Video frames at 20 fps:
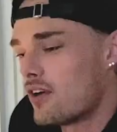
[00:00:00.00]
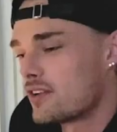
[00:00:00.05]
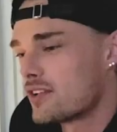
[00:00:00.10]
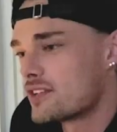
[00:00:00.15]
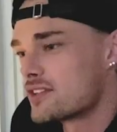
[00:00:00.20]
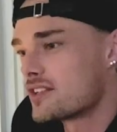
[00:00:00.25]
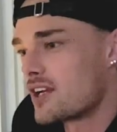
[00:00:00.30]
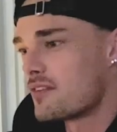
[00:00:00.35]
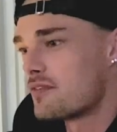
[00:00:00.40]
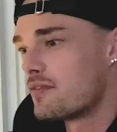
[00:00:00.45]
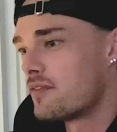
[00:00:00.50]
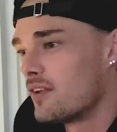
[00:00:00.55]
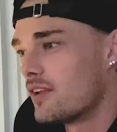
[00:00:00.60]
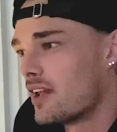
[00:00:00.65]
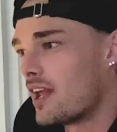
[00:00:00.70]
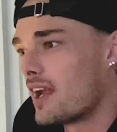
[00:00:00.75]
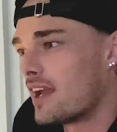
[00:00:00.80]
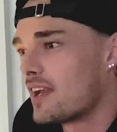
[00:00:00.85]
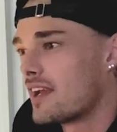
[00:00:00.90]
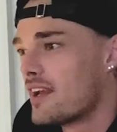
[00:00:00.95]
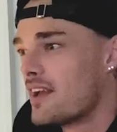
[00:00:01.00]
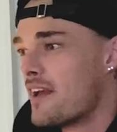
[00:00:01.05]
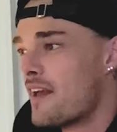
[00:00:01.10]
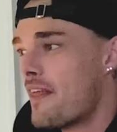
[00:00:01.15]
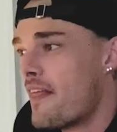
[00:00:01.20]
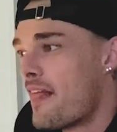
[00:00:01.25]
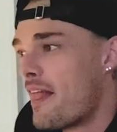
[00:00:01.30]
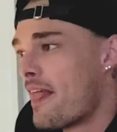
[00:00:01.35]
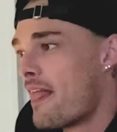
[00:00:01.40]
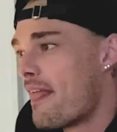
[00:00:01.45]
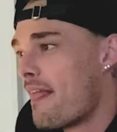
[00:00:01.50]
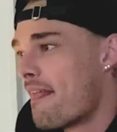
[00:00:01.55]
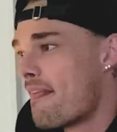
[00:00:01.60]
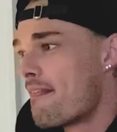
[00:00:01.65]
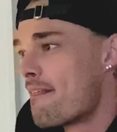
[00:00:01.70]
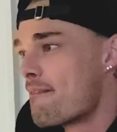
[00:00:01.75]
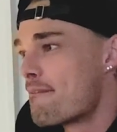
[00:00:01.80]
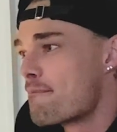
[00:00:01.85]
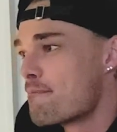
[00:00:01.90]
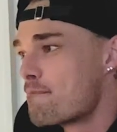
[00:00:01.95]
because I feel like
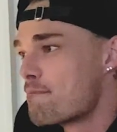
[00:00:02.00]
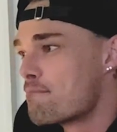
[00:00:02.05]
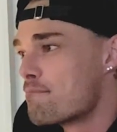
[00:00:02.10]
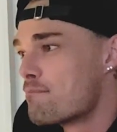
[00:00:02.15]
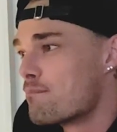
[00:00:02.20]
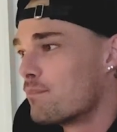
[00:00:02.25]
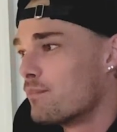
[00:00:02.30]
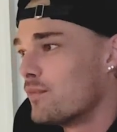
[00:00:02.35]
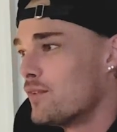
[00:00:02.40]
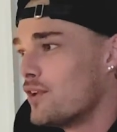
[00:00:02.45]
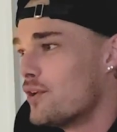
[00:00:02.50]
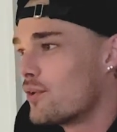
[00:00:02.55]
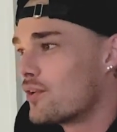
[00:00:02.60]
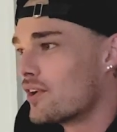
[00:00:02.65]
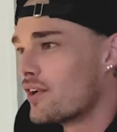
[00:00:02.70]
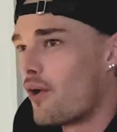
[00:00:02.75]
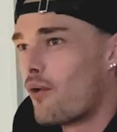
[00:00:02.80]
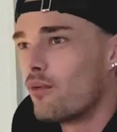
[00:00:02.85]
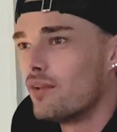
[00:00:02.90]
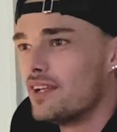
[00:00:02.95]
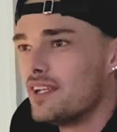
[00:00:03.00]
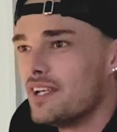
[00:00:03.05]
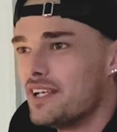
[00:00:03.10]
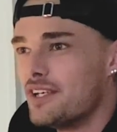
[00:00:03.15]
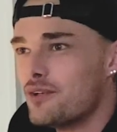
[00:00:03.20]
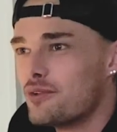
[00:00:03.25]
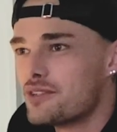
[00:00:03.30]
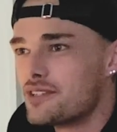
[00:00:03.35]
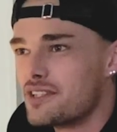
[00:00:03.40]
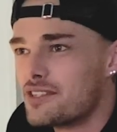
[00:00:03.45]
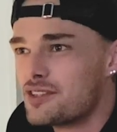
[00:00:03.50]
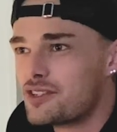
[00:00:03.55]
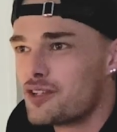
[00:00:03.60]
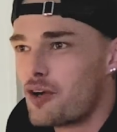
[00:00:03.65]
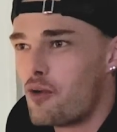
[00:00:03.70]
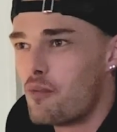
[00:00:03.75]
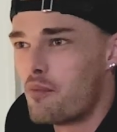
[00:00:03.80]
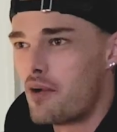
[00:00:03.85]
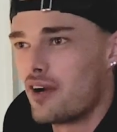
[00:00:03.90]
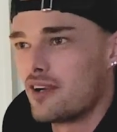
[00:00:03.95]
you can only use it
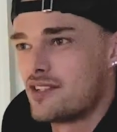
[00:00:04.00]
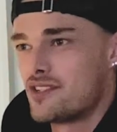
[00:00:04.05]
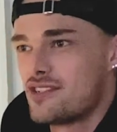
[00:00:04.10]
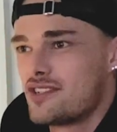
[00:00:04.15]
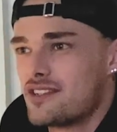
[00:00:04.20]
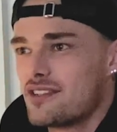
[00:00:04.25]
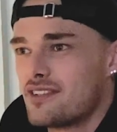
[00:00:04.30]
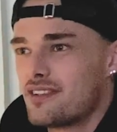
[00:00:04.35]
so much.